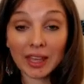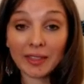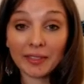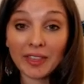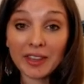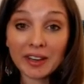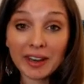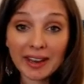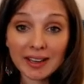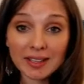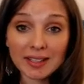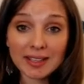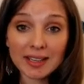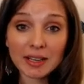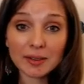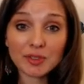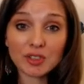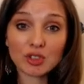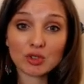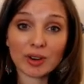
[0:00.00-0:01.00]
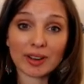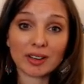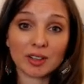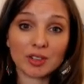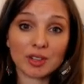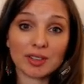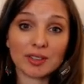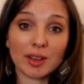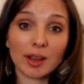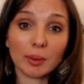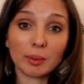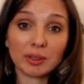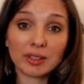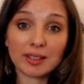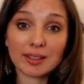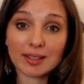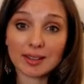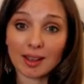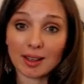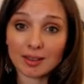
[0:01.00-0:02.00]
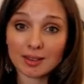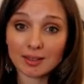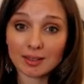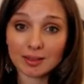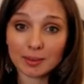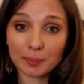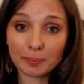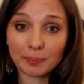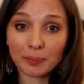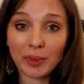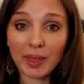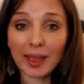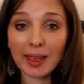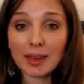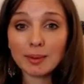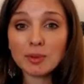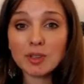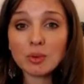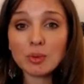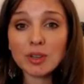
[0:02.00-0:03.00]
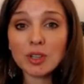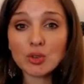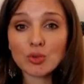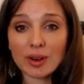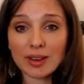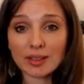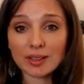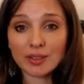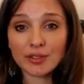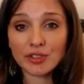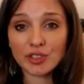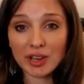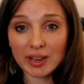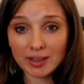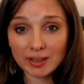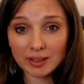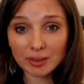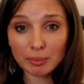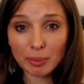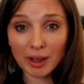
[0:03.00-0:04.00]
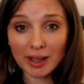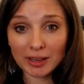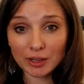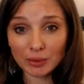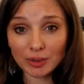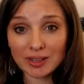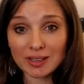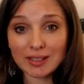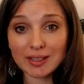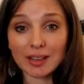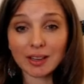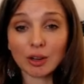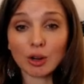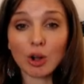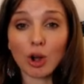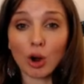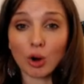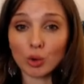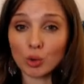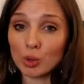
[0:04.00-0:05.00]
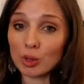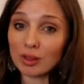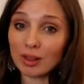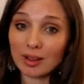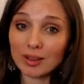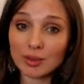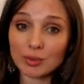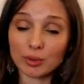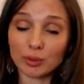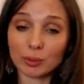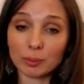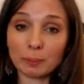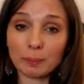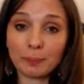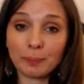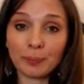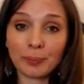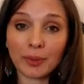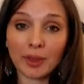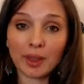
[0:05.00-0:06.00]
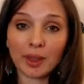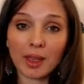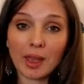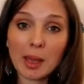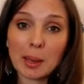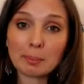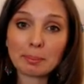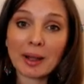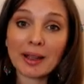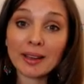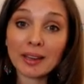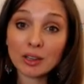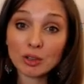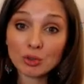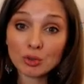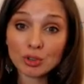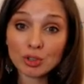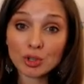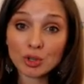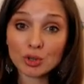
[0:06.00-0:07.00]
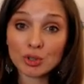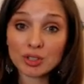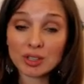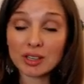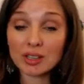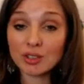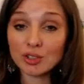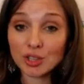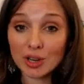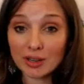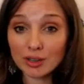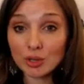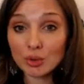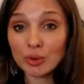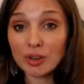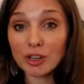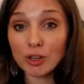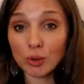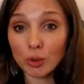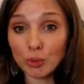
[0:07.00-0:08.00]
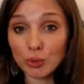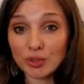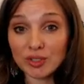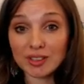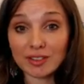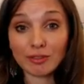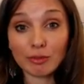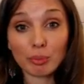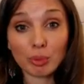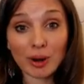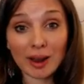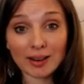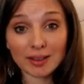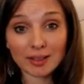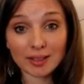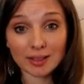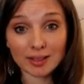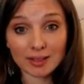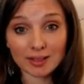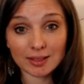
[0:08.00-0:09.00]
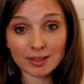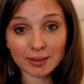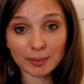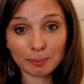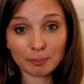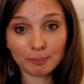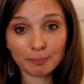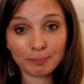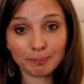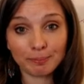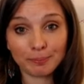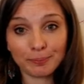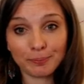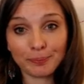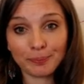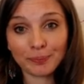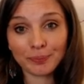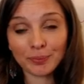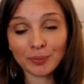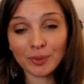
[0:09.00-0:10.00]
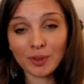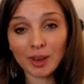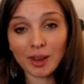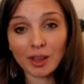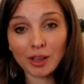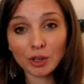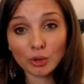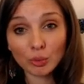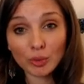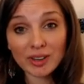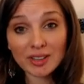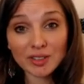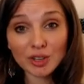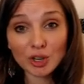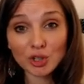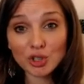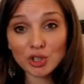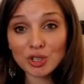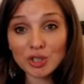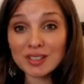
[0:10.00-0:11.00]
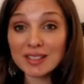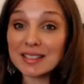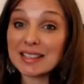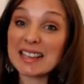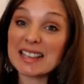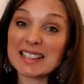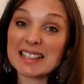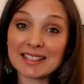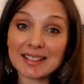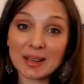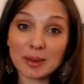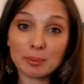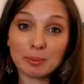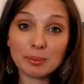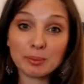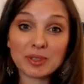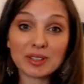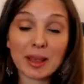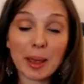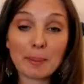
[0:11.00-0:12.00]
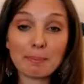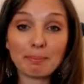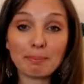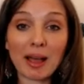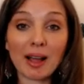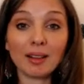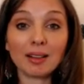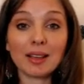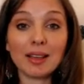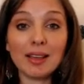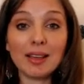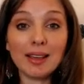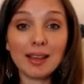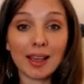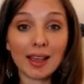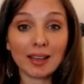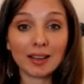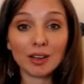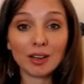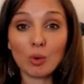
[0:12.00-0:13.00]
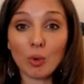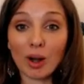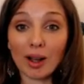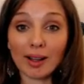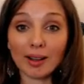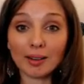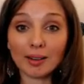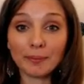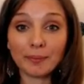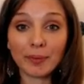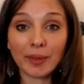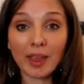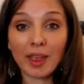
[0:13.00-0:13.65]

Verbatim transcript: The next set of strategies I will discuss aim to address gender binaries in a choral classroom by introducing gender-inclusive practice. Researchers Sims, Palkki, and Aguirre